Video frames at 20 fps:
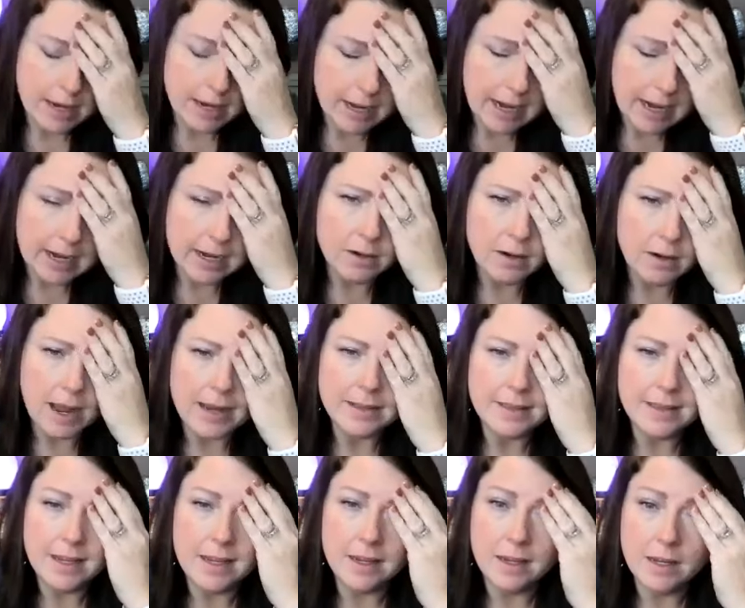and I
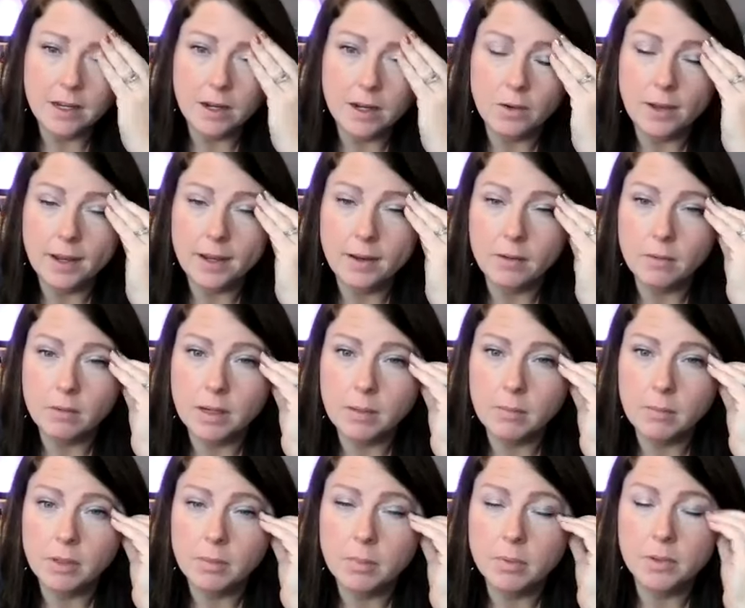think, you know, like
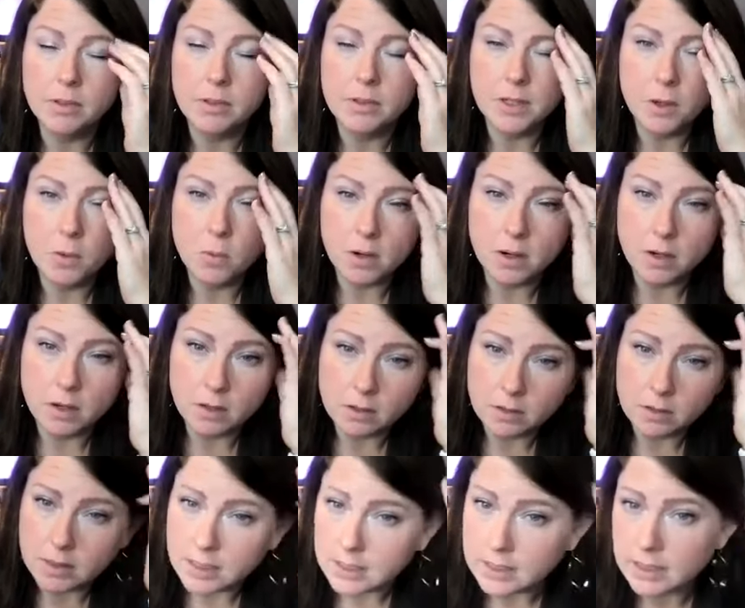Kimberly Paluto, one of
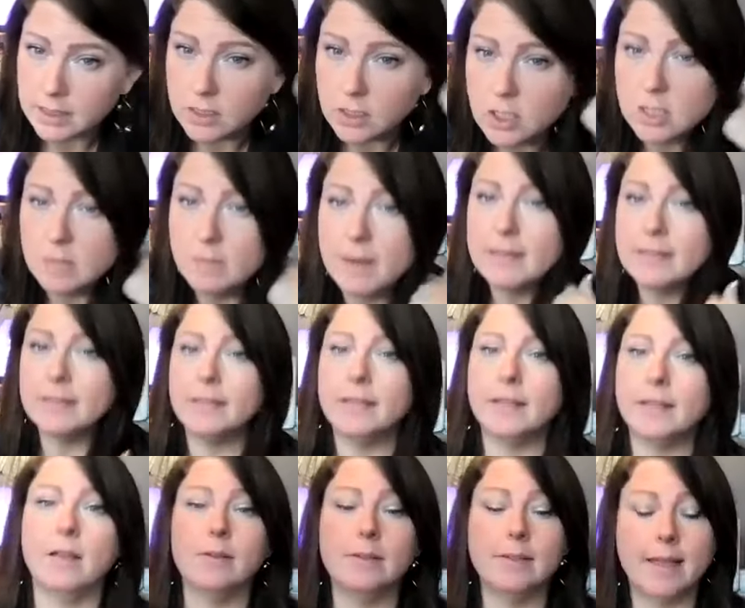her things is she
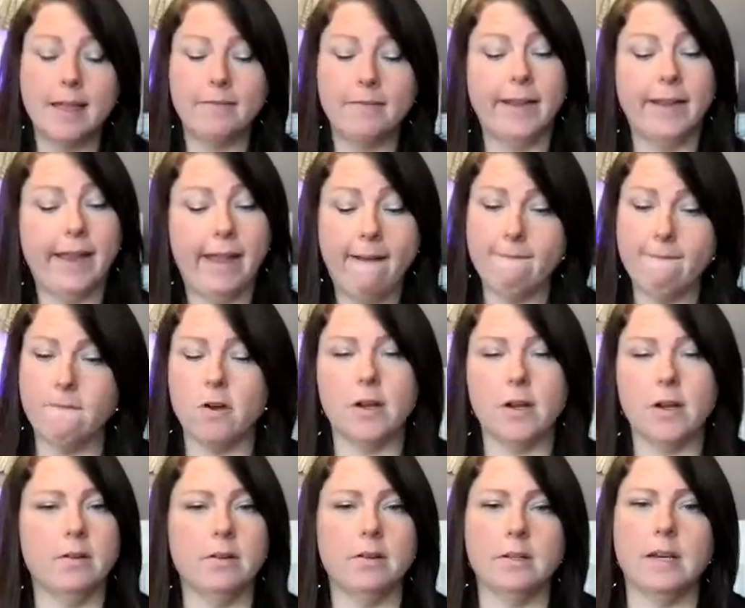basically goes live like
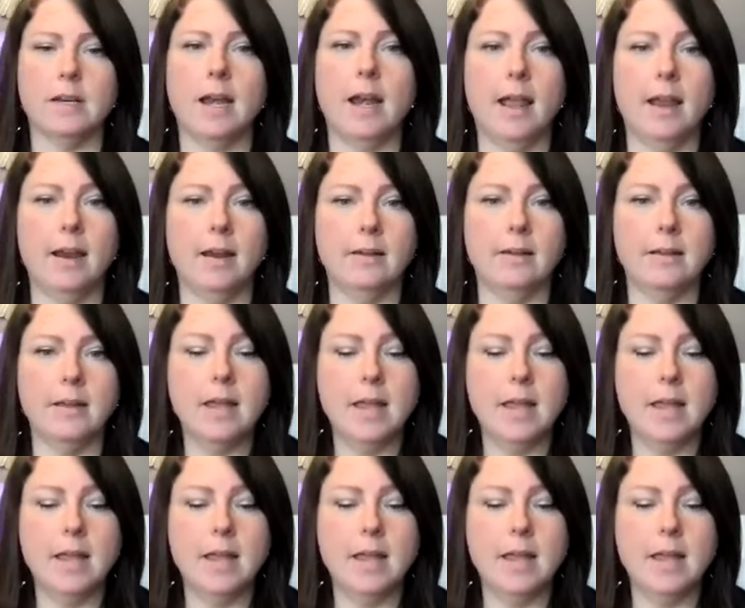every Thursday night.